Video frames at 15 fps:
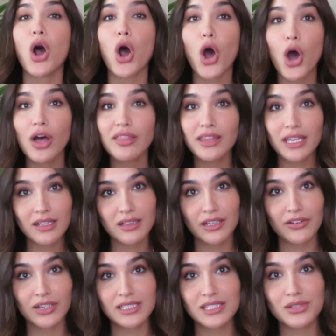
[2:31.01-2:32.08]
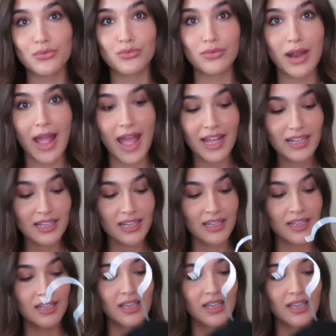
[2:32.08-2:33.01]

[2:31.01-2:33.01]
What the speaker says: on the clearance rack.